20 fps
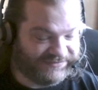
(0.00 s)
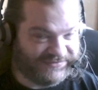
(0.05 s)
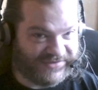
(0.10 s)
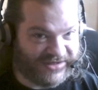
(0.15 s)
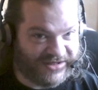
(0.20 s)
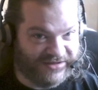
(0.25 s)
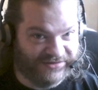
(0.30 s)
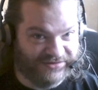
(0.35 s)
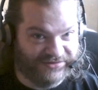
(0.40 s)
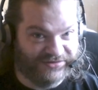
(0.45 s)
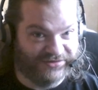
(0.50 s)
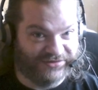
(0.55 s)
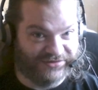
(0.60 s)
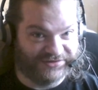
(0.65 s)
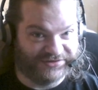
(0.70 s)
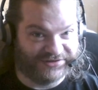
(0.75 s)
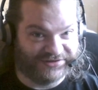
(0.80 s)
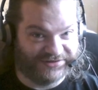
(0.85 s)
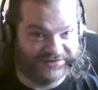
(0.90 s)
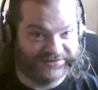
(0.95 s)

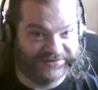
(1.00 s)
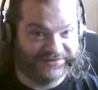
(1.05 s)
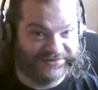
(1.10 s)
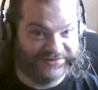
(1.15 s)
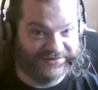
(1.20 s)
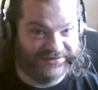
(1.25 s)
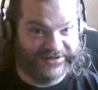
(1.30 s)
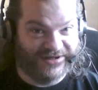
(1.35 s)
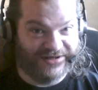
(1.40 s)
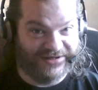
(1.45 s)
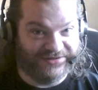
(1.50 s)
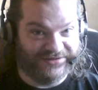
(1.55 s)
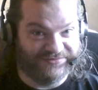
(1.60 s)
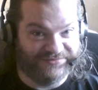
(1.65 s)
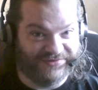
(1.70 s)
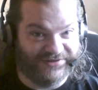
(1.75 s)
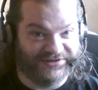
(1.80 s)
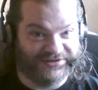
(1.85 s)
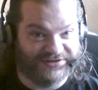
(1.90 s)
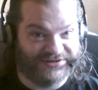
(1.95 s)
Not any
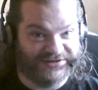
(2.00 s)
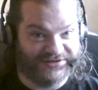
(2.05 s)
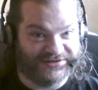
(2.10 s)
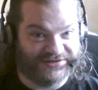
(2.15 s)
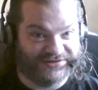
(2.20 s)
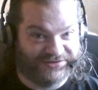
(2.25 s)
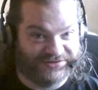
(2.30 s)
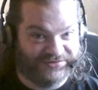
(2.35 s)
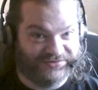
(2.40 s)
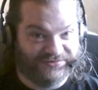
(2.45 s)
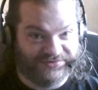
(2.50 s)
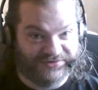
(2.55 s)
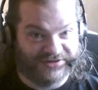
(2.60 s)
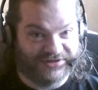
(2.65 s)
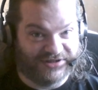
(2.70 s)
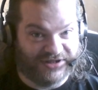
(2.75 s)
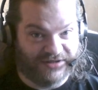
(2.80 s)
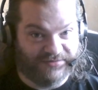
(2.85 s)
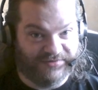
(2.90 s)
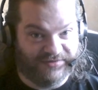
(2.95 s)
racist talk
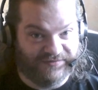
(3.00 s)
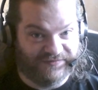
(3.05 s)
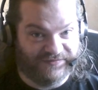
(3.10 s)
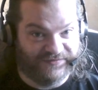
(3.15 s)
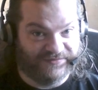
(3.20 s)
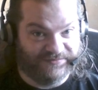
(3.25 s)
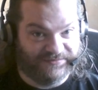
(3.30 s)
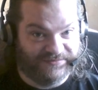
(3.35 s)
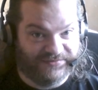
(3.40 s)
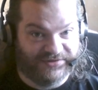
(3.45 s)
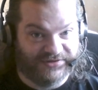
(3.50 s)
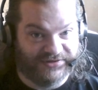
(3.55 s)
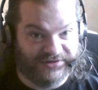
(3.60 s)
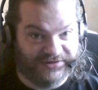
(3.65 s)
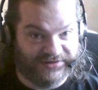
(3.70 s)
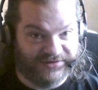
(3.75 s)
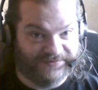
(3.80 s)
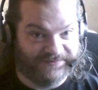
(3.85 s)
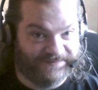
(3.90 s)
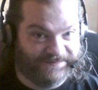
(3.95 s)
coming from
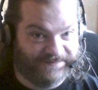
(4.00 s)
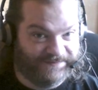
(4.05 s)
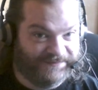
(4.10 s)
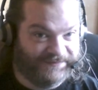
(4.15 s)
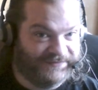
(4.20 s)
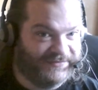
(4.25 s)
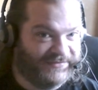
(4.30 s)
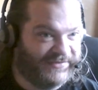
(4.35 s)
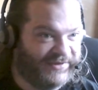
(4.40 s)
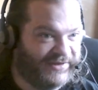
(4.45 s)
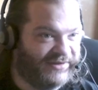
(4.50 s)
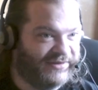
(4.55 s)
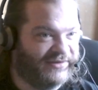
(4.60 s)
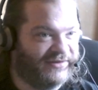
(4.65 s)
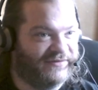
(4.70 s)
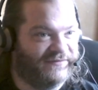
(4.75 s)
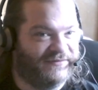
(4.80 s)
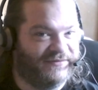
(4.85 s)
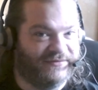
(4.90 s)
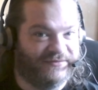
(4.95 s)
me.
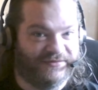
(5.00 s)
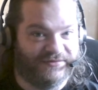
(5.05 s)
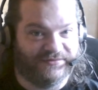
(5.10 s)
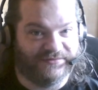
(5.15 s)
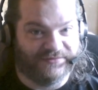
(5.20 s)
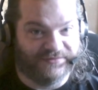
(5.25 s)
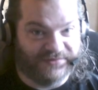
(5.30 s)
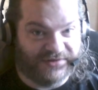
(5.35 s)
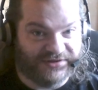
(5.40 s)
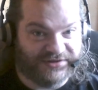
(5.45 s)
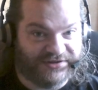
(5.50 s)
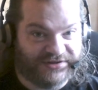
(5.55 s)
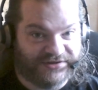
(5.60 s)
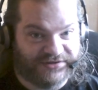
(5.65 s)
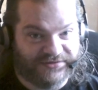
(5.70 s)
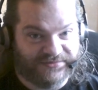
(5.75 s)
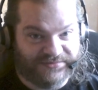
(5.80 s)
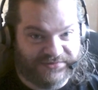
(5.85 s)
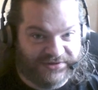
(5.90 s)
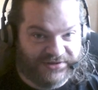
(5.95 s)
If you want
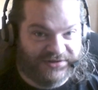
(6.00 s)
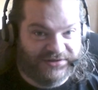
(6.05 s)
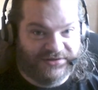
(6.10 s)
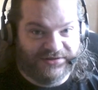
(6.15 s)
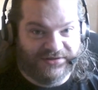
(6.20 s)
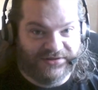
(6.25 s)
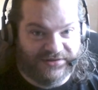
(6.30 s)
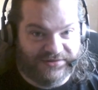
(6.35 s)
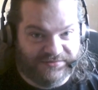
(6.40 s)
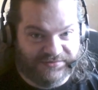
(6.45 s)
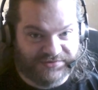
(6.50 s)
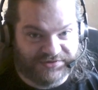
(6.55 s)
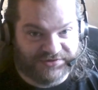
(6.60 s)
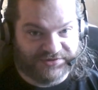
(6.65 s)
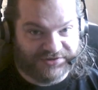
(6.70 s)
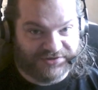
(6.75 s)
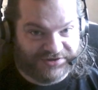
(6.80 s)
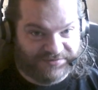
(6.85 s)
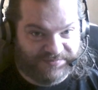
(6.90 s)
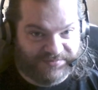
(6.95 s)
racism, go and watch
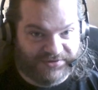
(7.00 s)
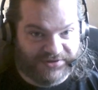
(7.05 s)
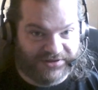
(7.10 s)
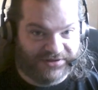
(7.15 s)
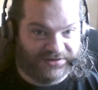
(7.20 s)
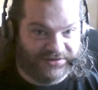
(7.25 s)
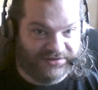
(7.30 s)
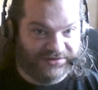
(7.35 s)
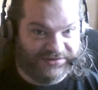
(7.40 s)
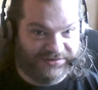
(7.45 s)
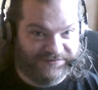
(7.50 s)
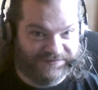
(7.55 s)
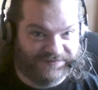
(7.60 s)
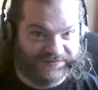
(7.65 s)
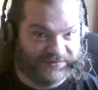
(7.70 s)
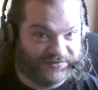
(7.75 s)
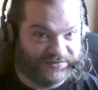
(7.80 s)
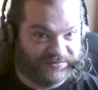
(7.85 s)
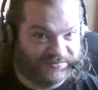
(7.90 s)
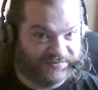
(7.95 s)
a Spike Lee
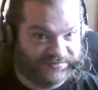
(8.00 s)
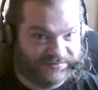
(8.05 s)
film.